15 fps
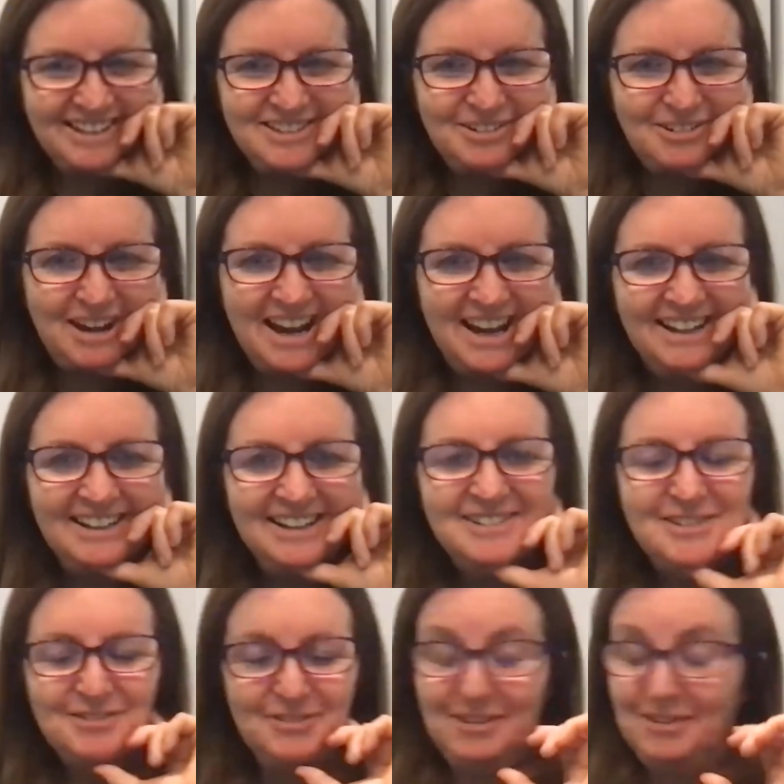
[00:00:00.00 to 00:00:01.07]
all right. At
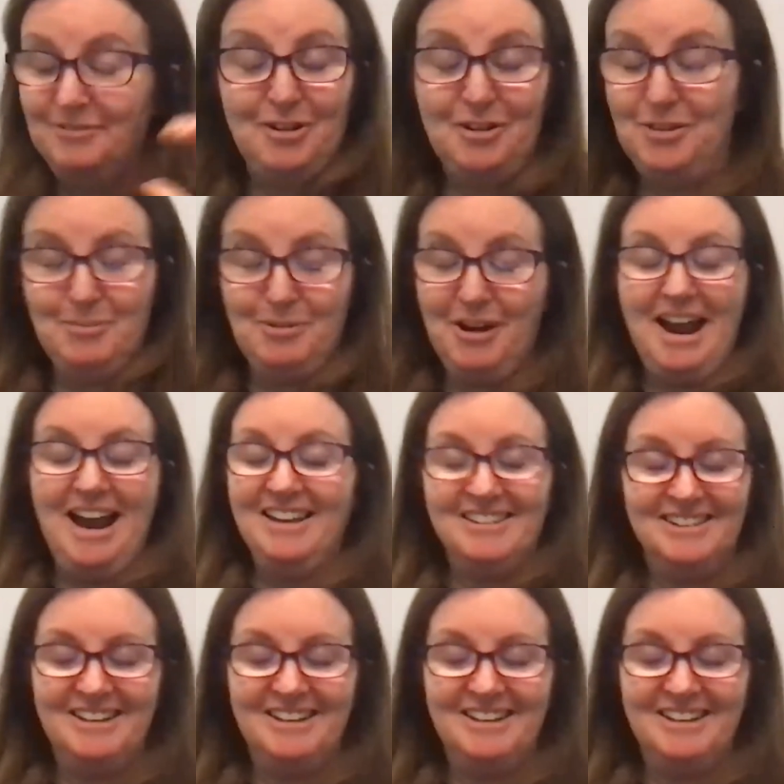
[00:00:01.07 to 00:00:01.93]
least you've got the prize,